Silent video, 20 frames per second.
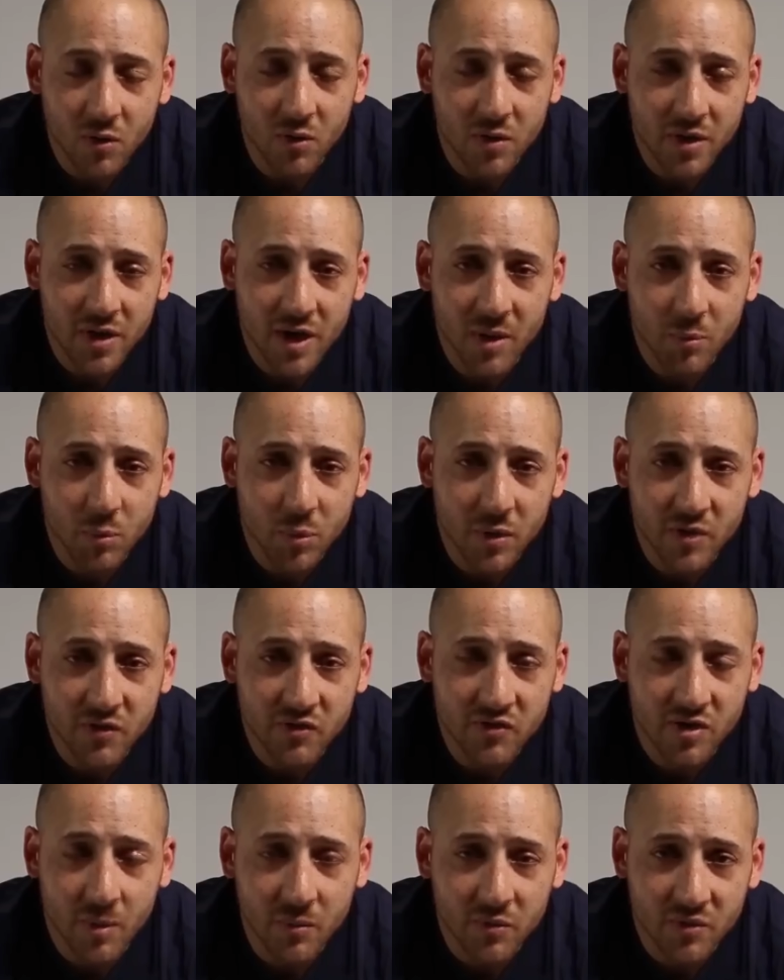Golden Gate
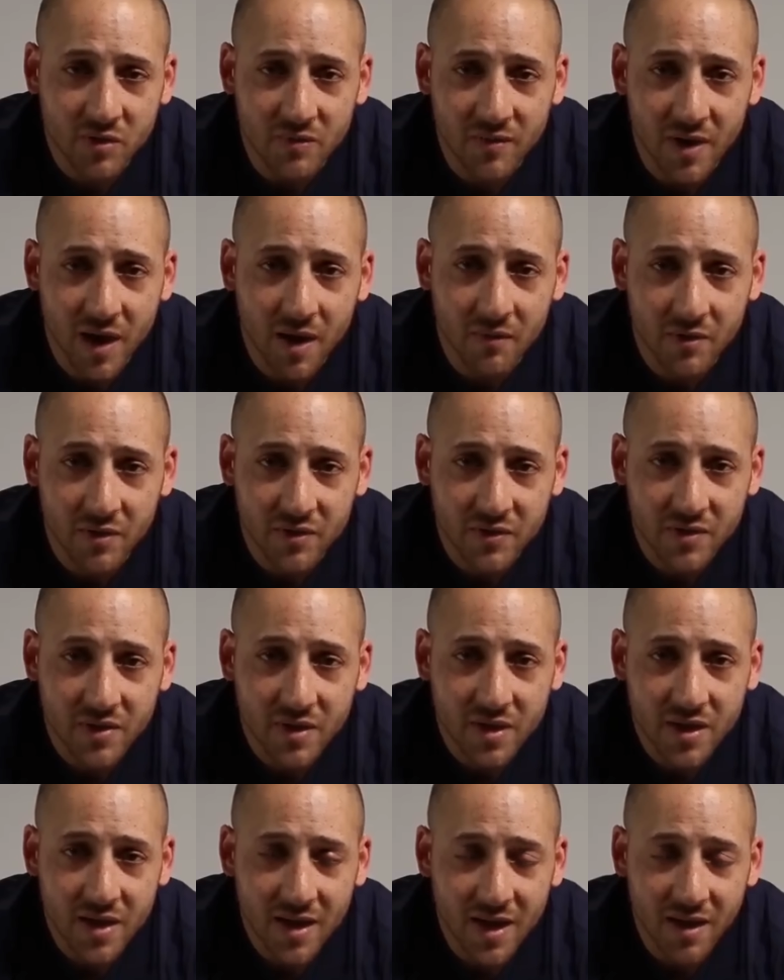Bridge jump
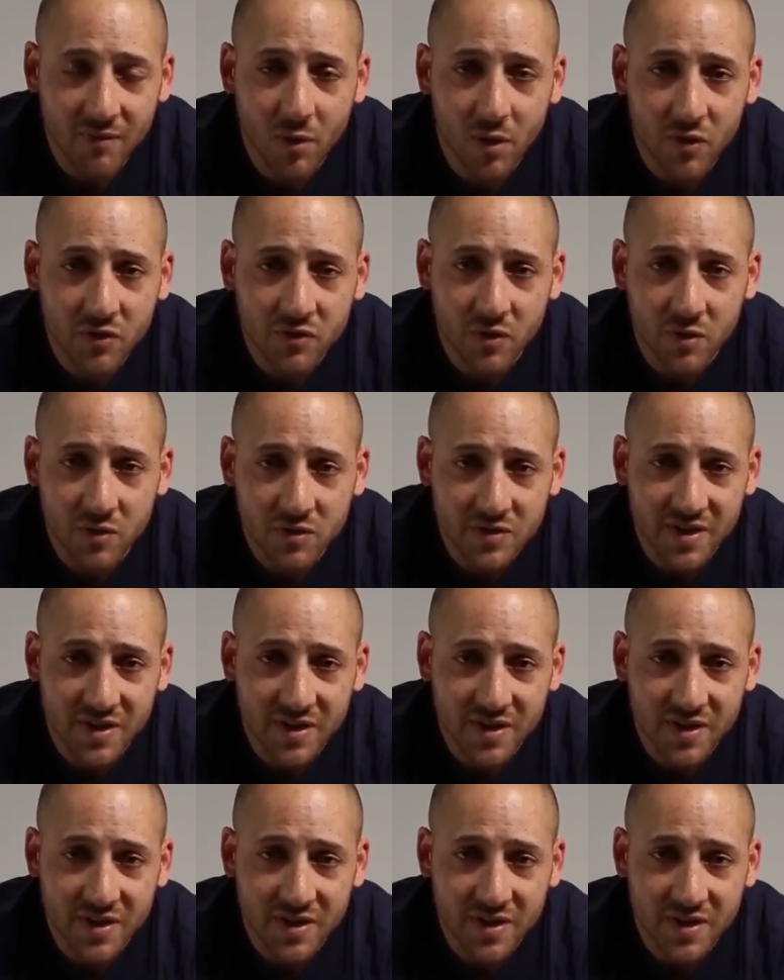survivors have also